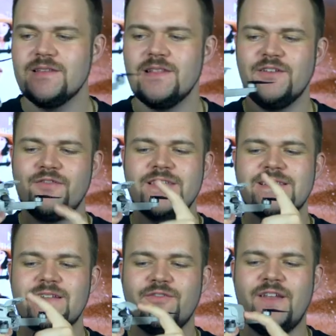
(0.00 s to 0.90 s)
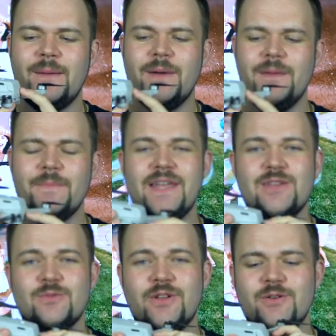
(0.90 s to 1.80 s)
lift this little flap up and
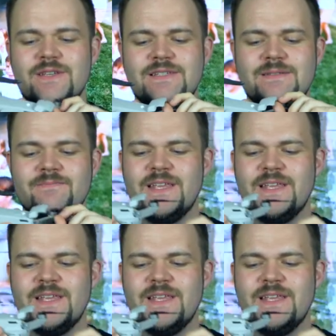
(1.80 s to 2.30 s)
you'll notice